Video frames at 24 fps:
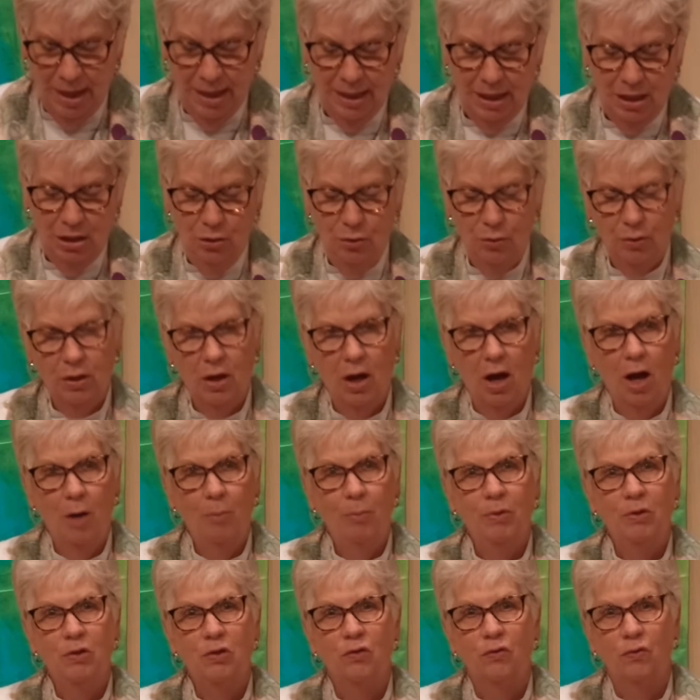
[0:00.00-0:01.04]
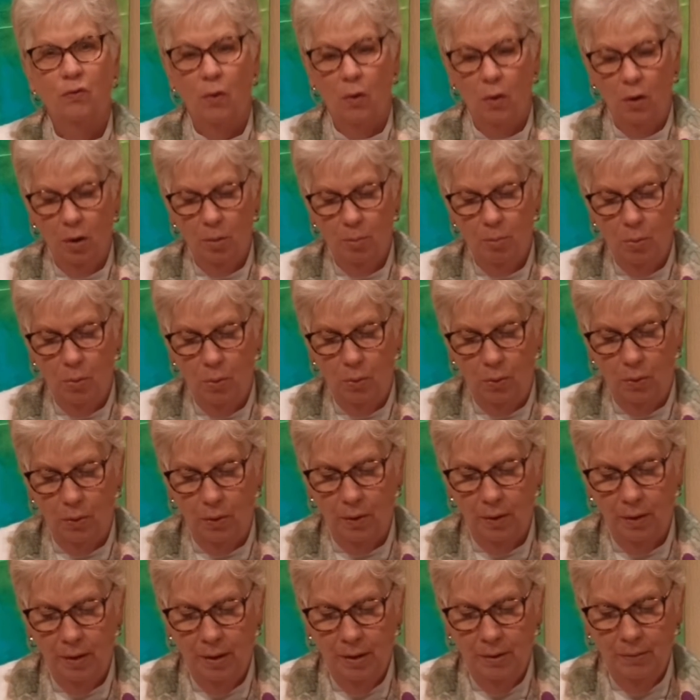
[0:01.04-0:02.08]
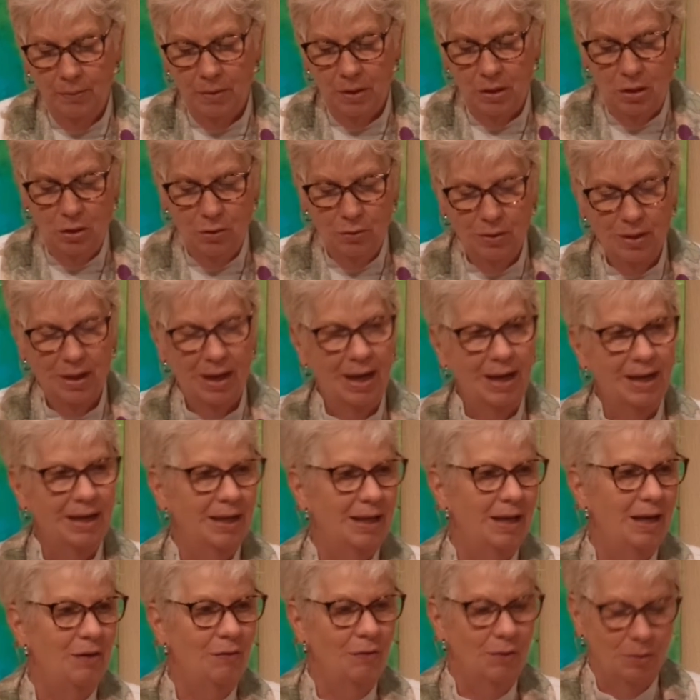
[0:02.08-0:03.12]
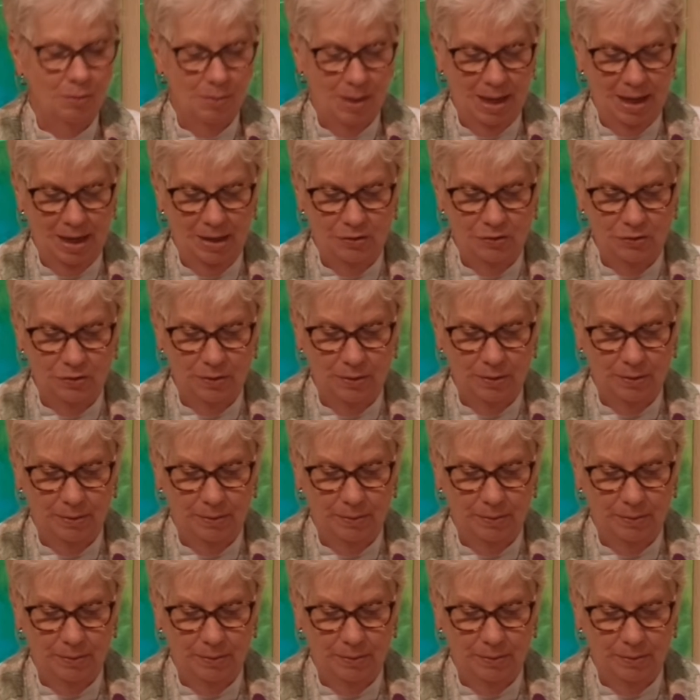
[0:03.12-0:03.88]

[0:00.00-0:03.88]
Can you accomplish far more than you and I can even imagine?